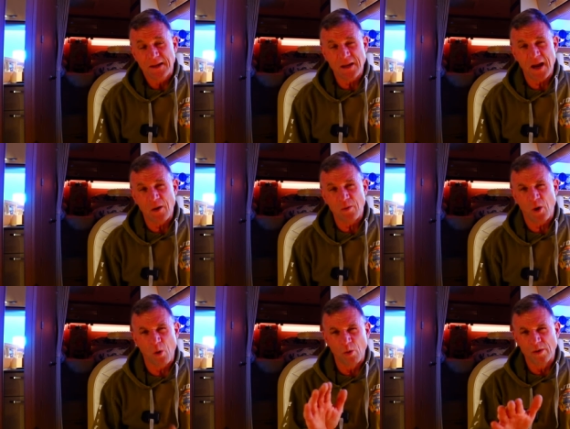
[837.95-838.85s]
you know
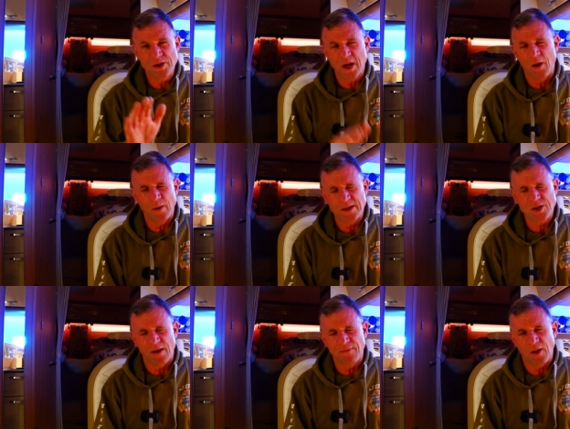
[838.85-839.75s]
the horns going and
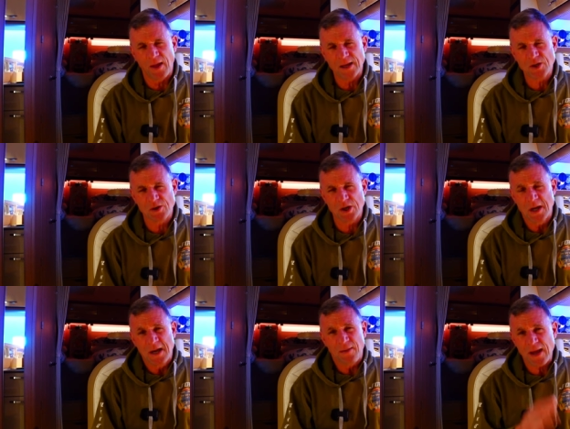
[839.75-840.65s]
stuff like that so just